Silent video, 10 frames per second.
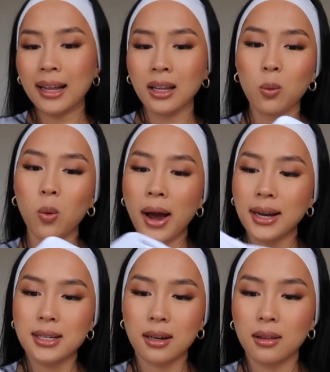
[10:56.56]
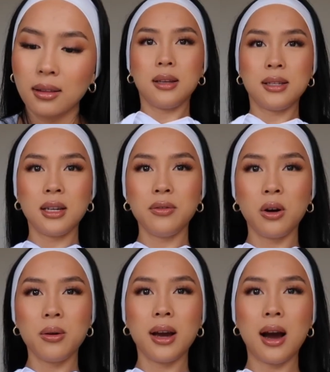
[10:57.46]
color white instead of
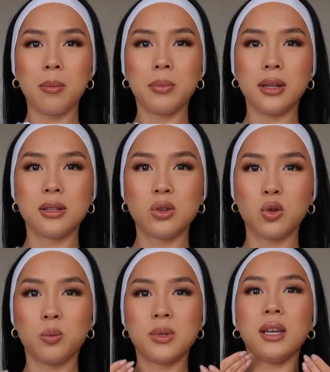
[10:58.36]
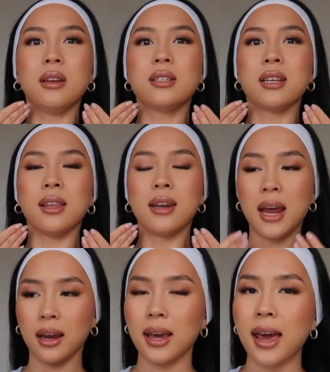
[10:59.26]
going up, it scoops into the
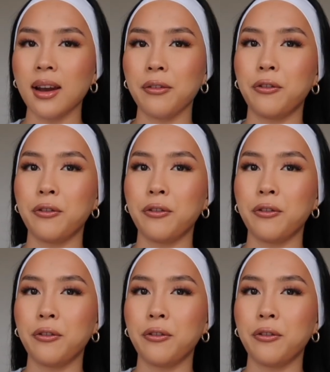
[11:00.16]
neck and I